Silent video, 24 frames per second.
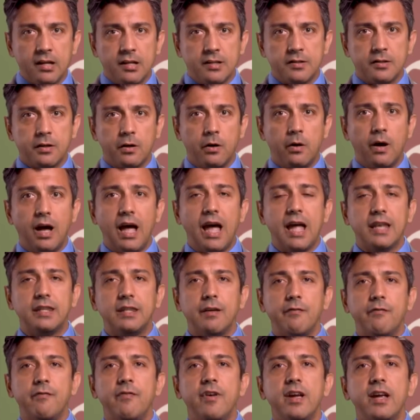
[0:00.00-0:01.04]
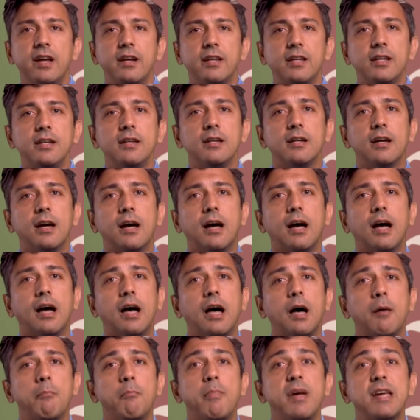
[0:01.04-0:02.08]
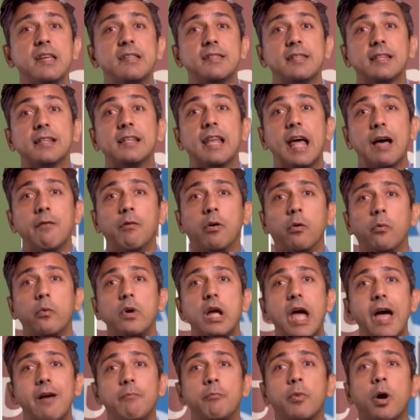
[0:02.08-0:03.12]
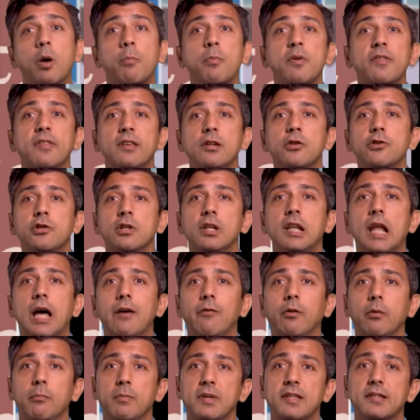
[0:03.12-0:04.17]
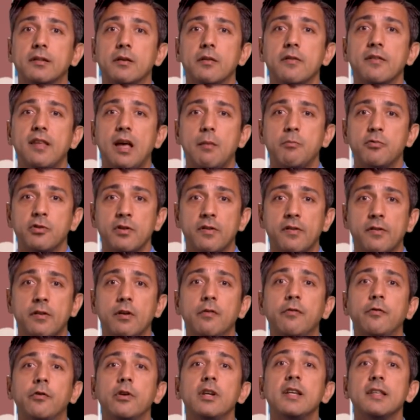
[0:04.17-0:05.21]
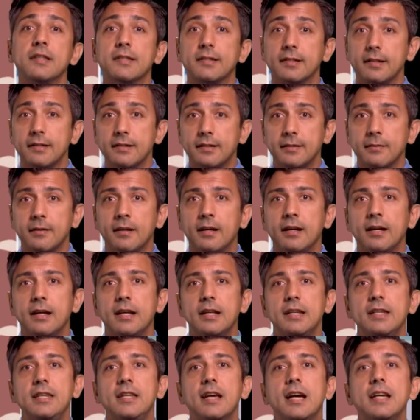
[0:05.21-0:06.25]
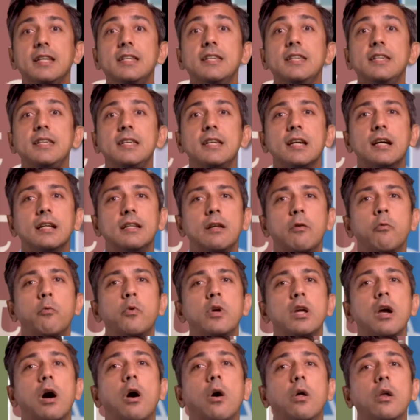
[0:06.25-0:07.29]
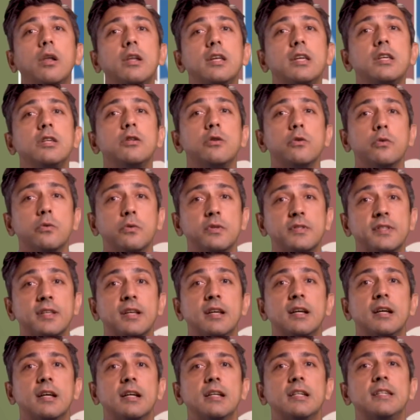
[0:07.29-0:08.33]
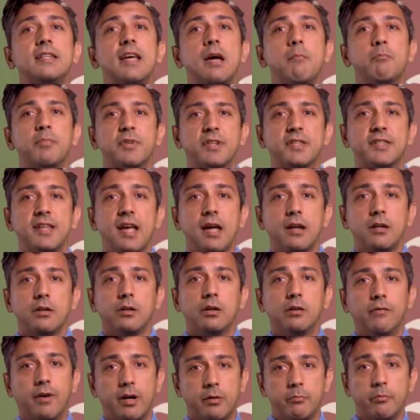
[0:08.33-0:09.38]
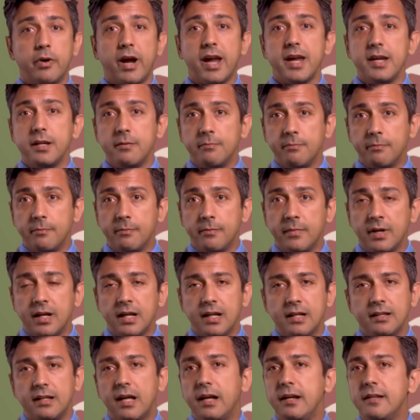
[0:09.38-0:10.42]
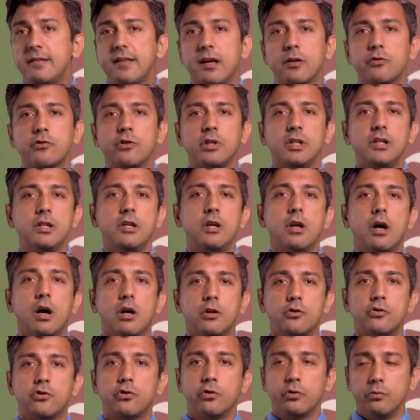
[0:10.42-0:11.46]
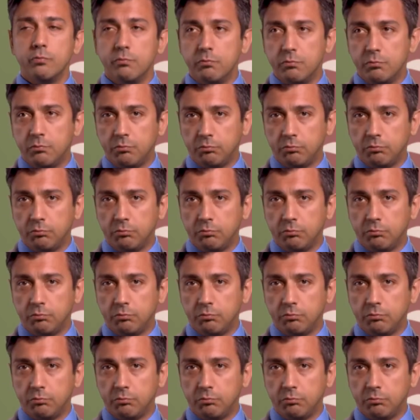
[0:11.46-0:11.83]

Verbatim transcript: So at the very uh, basic level, we have proposition level misconceptions. So for instance, the idea that we only use 10% of our brain. That is actually not true.